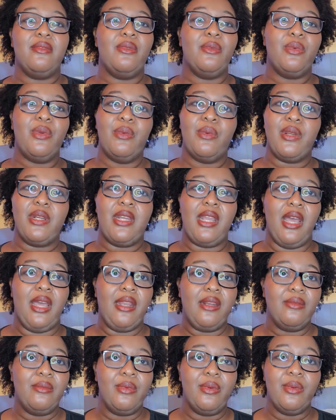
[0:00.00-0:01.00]
were
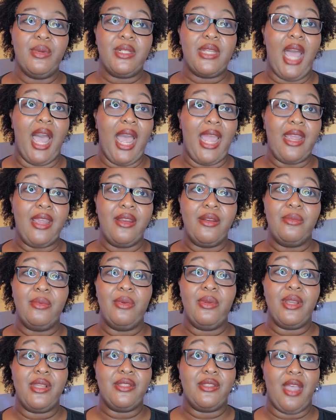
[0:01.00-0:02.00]
done. We were tired. We
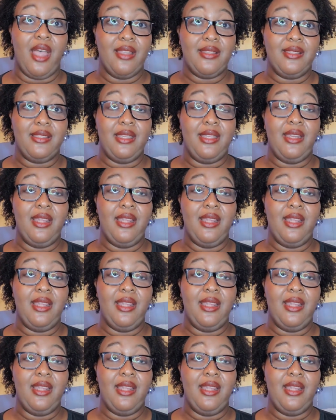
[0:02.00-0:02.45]
were exhausted,